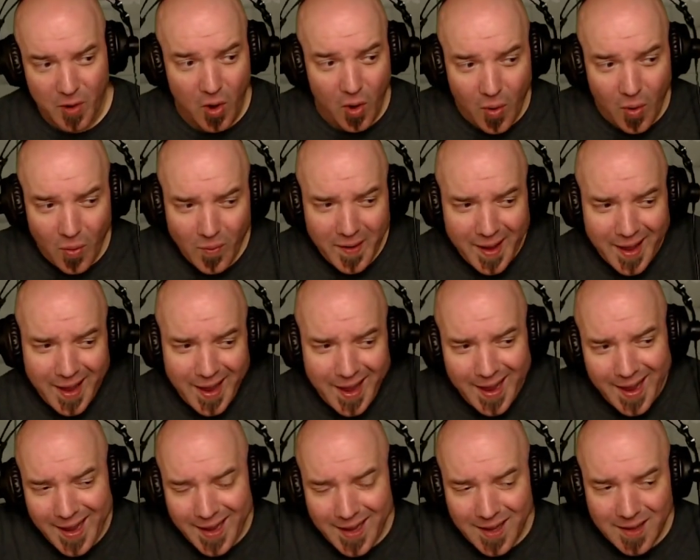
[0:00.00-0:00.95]

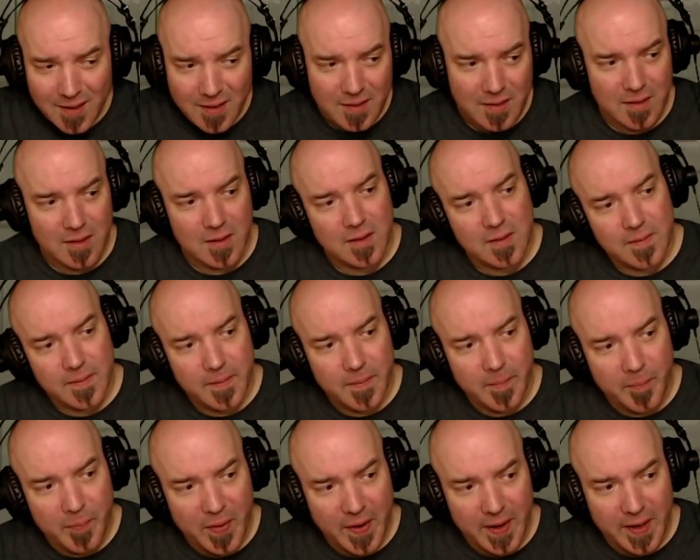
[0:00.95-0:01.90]
okay,
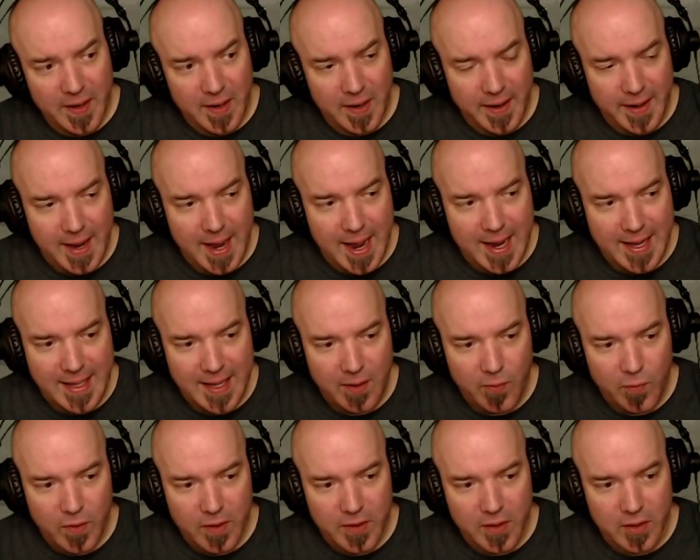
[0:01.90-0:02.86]
but like I
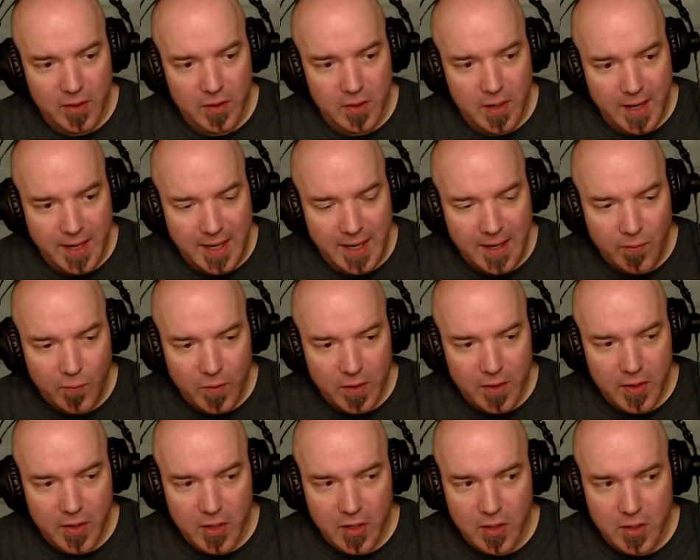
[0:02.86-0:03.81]
get where
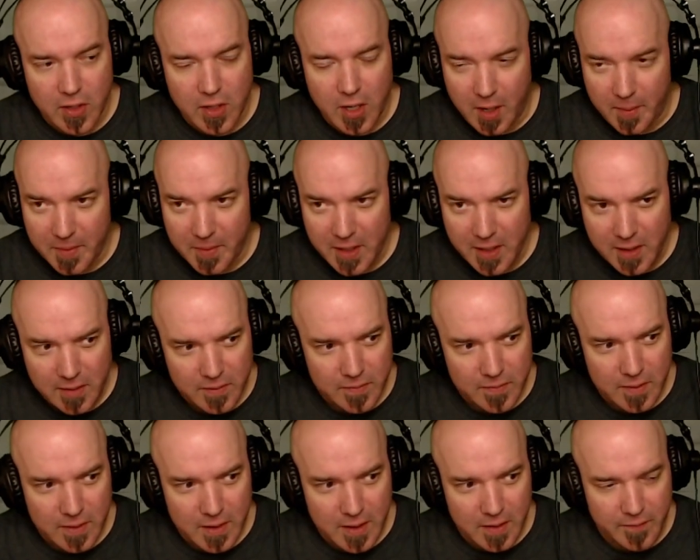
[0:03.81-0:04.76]
they're coming
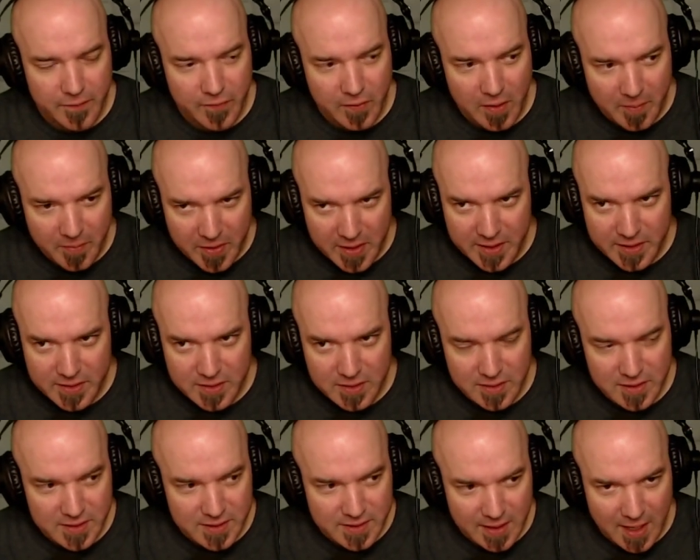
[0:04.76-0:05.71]
from this
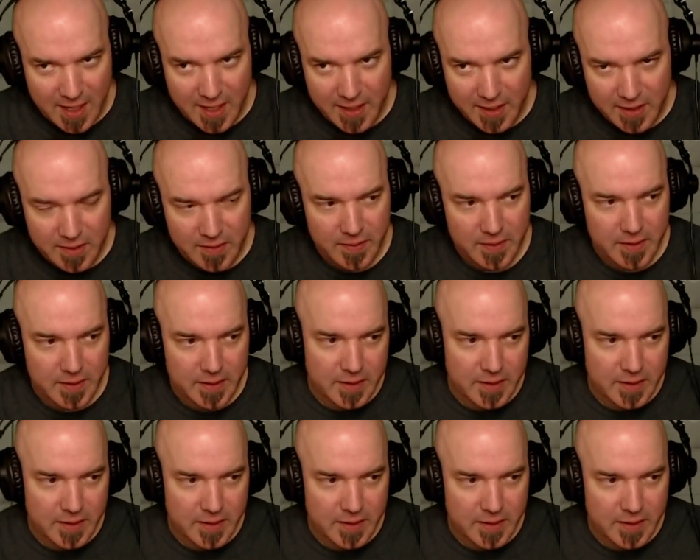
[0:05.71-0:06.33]
design